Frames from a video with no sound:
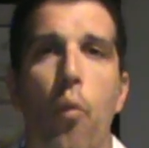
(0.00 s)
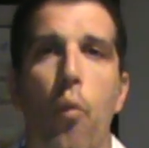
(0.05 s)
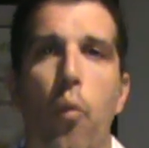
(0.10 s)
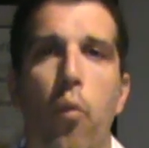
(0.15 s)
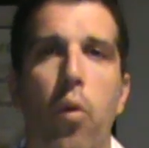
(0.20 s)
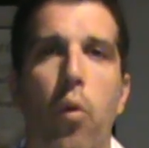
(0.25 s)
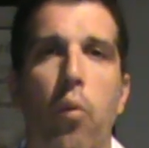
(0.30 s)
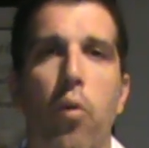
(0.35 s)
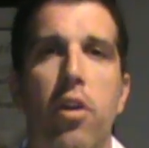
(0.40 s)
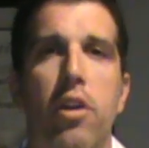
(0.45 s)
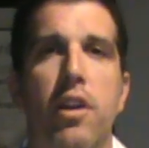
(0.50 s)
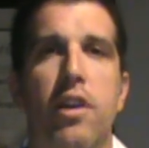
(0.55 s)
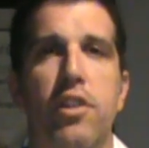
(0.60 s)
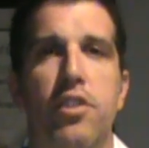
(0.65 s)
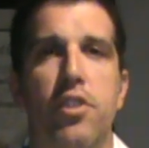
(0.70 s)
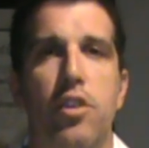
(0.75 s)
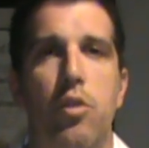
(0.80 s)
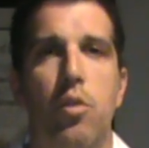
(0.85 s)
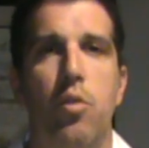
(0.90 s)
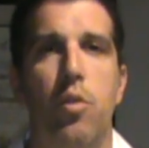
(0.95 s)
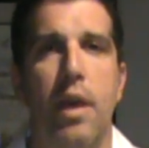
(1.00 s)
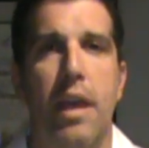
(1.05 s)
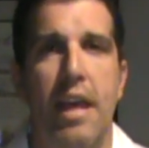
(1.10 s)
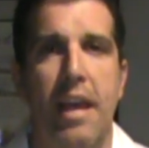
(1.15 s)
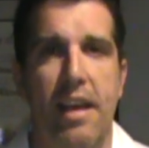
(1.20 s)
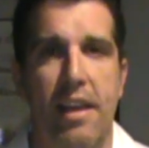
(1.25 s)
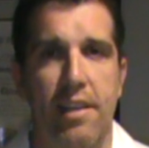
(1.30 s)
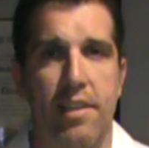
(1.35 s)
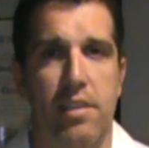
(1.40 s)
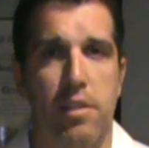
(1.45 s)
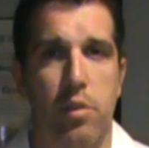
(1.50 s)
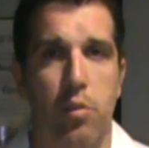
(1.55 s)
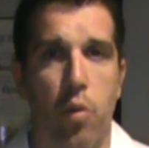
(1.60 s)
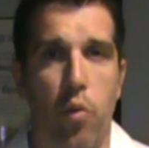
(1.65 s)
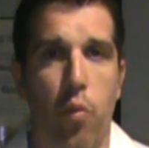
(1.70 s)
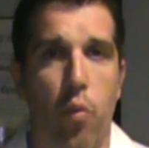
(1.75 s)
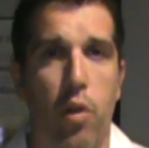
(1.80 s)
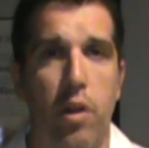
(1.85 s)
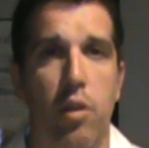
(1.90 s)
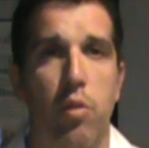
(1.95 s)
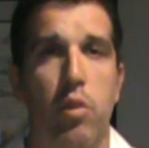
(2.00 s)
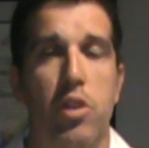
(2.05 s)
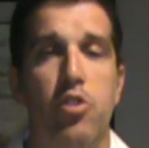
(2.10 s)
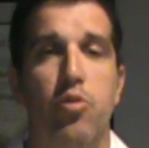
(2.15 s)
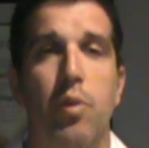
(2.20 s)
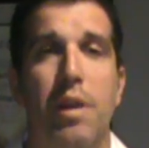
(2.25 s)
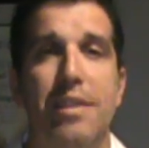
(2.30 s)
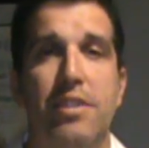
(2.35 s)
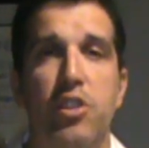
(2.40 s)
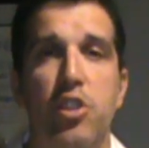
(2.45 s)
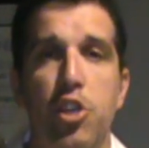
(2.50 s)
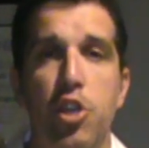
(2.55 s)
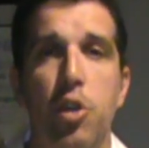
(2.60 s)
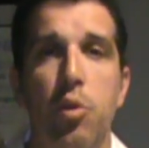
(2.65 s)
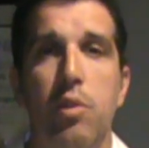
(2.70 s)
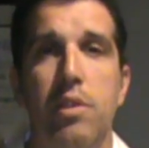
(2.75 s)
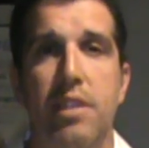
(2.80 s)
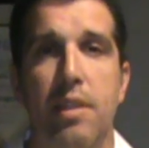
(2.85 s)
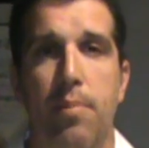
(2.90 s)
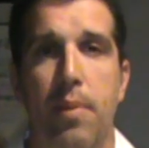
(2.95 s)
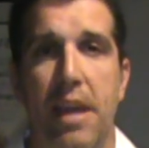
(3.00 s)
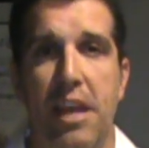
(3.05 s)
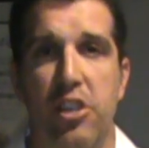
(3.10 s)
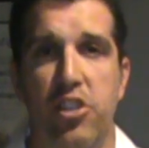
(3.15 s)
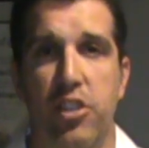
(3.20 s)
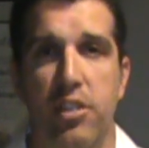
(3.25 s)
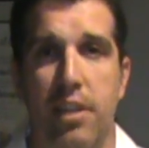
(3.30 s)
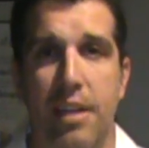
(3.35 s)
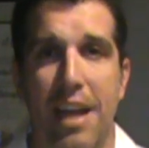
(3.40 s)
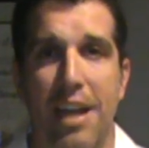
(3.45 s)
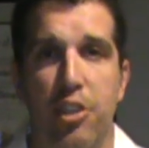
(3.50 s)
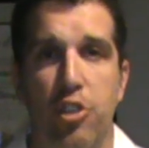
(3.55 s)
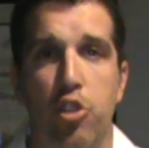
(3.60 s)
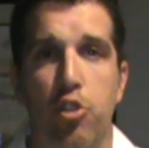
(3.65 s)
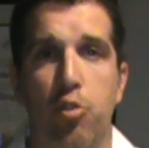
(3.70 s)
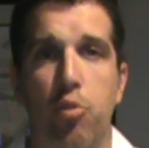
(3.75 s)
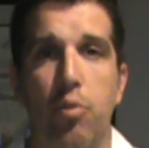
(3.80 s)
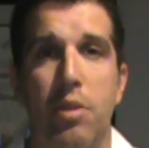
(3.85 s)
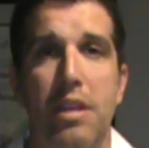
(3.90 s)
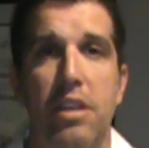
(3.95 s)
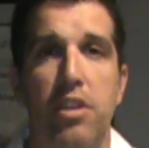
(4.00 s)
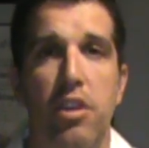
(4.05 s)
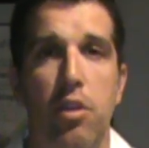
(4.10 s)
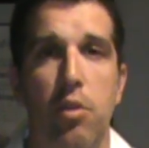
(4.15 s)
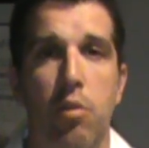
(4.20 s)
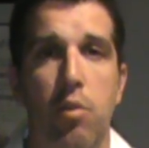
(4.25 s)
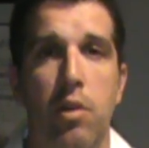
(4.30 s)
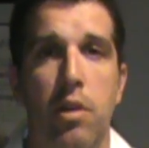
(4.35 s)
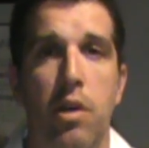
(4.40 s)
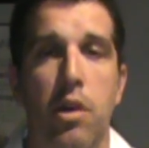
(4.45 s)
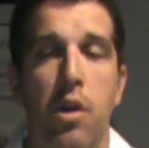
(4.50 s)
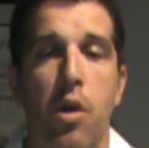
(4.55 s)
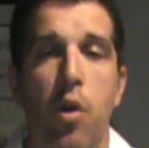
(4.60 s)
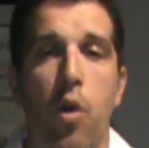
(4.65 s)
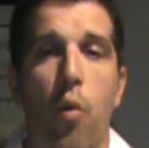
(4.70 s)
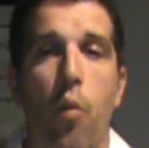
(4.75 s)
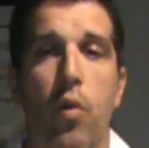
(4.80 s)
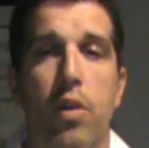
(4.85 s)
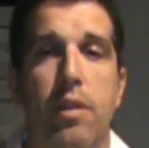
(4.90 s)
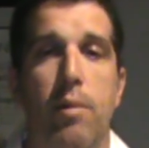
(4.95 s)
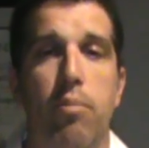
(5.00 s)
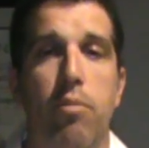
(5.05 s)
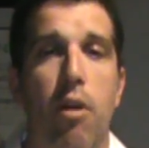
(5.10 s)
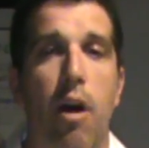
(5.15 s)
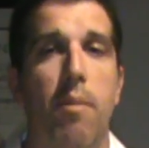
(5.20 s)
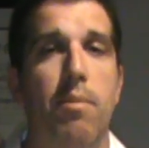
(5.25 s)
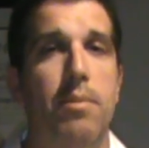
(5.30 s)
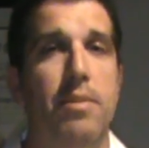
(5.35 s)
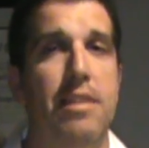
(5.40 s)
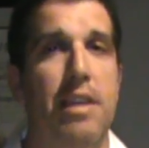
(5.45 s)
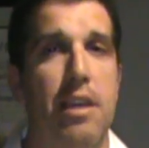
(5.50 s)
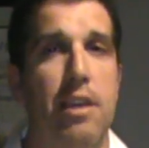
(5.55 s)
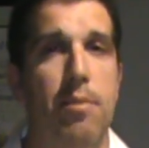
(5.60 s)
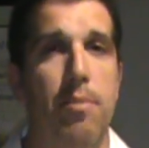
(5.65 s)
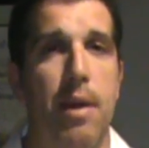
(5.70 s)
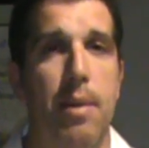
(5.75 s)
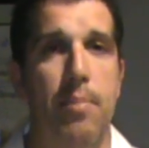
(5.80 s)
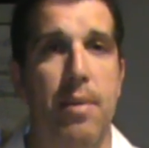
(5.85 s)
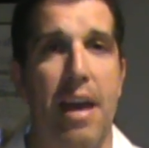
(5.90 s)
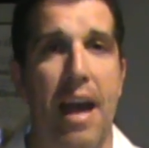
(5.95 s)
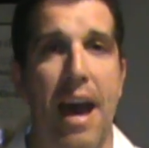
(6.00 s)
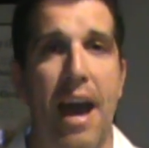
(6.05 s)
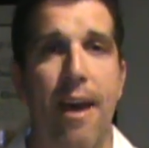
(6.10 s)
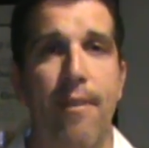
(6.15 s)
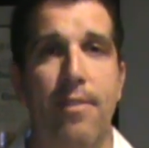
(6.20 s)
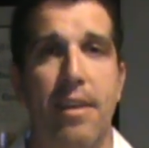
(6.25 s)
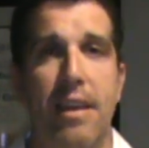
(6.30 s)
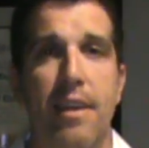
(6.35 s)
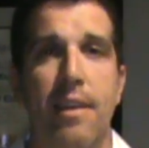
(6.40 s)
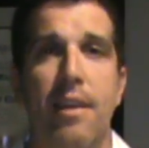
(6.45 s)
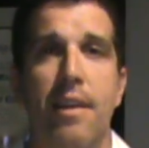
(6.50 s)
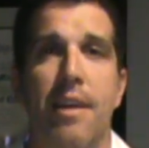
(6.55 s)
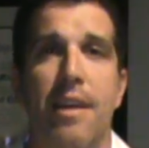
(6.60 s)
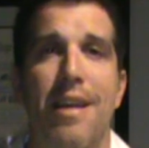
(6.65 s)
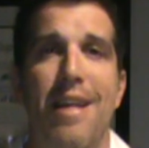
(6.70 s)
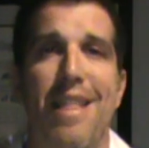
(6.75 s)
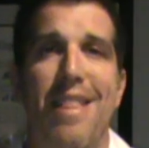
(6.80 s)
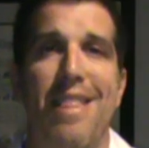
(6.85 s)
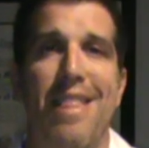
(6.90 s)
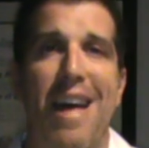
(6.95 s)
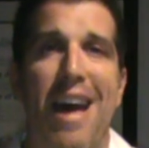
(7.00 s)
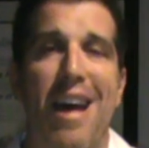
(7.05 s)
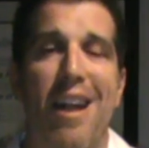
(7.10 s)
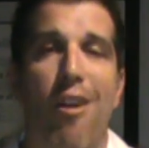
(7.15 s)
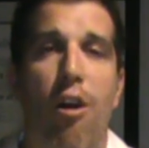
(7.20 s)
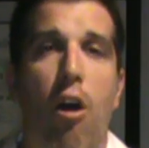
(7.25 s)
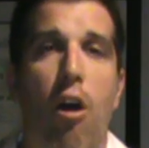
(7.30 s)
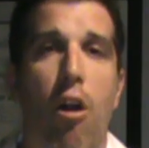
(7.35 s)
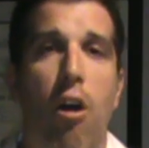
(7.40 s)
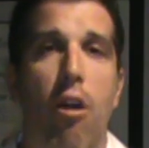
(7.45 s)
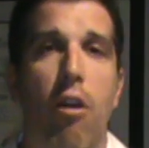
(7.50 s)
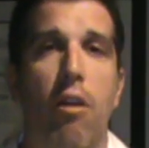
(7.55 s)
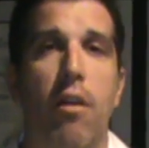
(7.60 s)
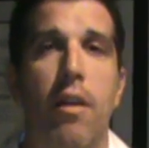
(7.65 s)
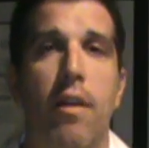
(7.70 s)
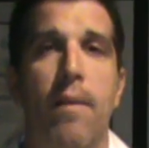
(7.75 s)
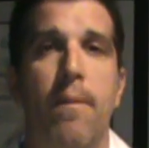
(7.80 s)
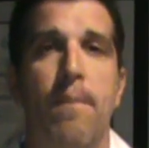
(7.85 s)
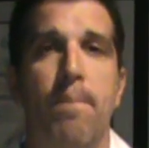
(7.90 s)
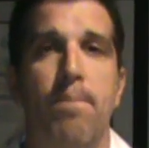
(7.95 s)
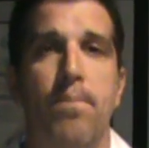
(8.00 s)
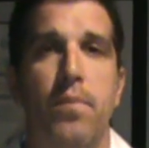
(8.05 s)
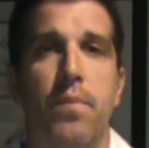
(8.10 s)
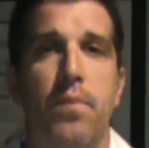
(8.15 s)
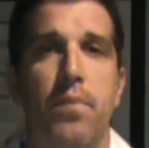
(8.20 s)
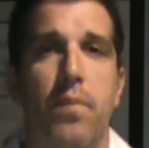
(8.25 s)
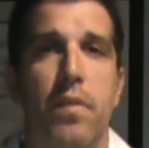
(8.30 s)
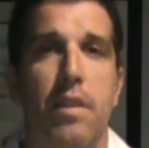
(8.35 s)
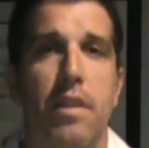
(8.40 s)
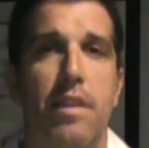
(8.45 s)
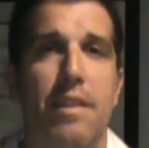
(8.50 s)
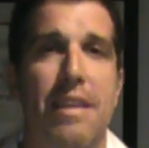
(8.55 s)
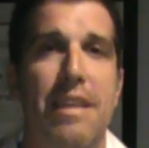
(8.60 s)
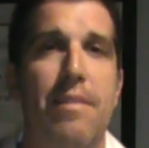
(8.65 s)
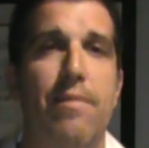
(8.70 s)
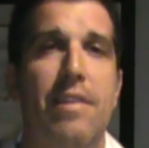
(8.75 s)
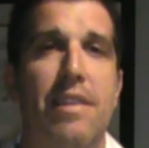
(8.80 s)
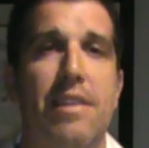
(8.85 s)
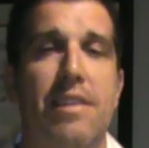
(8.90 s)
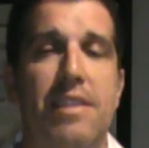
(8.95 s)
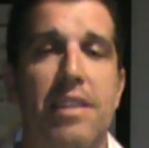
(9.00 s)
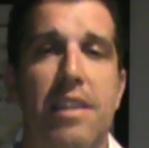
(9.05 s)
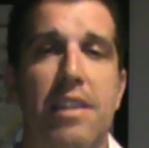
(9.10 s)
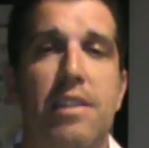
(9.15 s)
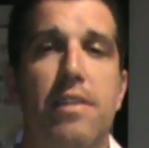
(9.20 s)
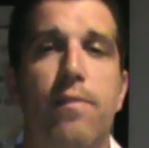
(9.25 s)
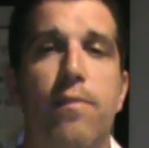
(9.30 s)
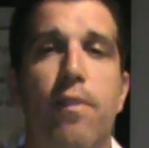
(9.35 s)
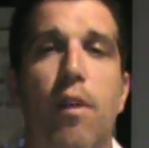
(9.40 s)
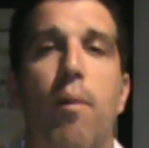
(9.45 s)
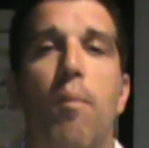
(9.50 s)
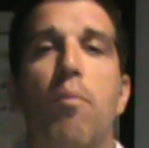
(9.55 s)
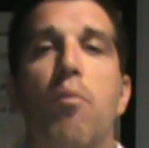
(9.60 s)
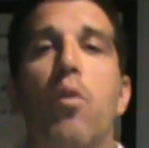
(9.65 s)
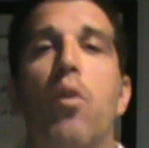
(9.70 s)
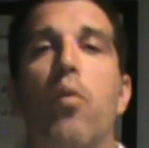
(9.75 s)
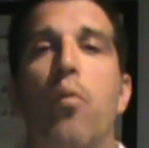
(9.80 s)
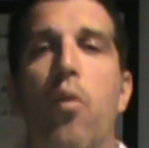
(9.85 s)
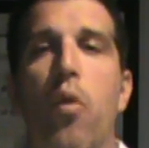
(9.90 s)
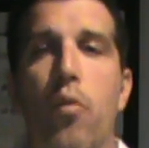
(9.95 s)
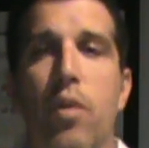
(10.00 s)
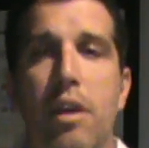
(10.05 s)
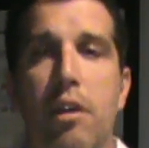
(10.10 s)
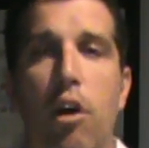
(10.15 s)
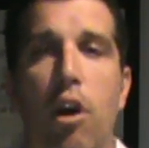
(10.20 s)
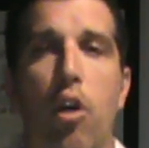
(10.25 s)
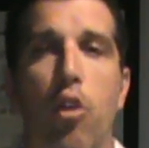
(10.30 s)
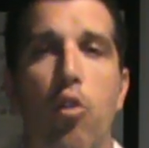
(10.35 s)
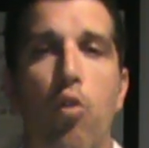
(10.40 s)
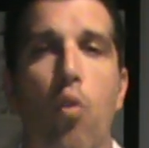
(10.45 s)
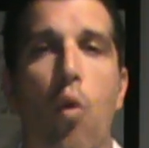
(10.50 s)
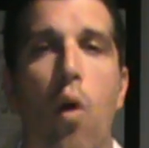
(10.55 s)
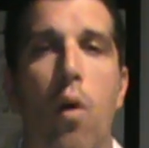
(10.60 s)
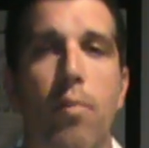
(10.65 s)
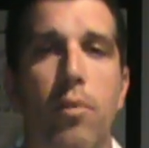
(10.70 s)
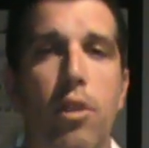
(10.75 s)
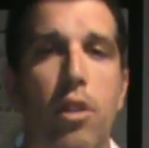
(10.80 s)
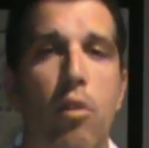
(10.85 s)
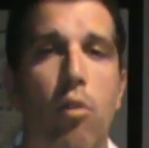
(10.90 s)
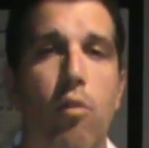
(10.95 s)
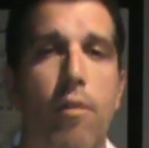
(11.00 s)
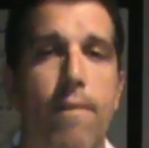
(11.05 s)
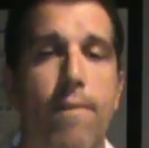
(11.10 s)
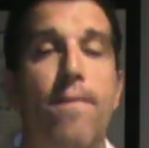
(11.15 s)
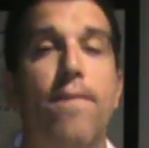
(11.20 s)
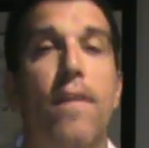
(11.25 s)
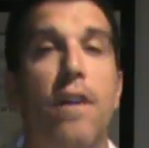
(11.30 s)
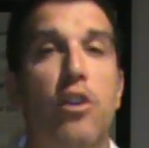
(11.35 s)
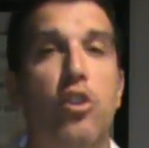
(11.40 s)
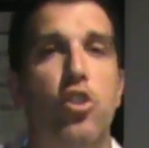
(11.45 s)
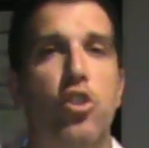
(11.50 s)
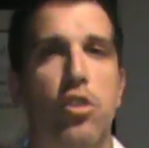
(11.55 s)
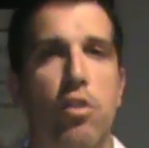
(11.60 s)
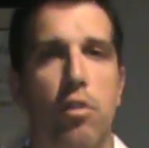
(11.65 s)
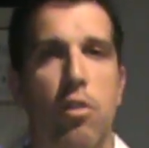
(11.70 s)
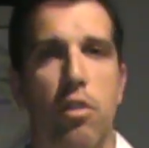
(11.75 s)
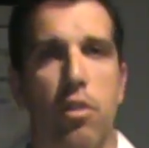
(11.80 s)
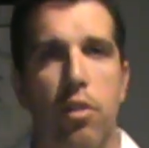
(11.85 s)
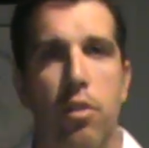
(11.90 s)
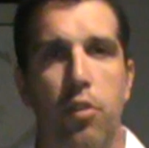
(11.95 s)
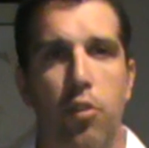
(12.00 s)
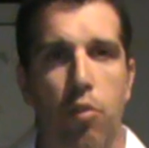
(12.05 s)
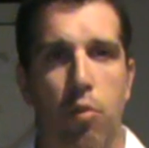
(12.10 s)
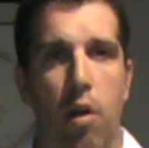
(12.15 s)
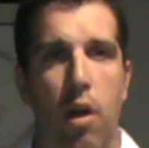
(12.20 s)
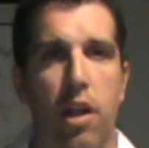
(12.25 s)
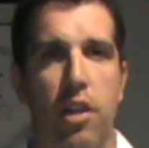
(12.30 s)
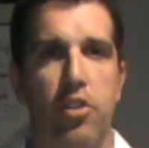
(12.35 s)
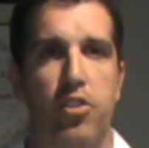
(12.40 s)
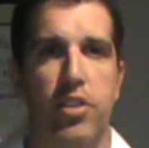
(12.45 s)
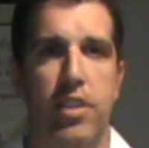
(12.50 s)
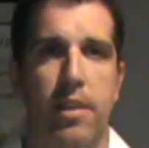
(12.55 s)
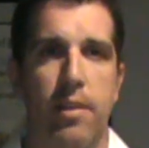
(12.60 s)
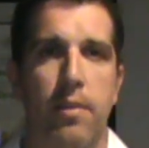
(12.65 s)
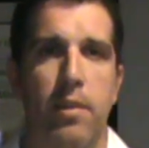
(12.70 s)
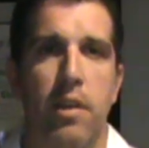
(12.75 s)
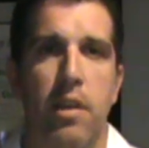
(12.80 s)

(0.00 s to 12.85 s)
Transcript: what we're going to do is we're going to address you as the patient and treat you with the problems that you might be having that are deviances from what we call normal or functional neurology.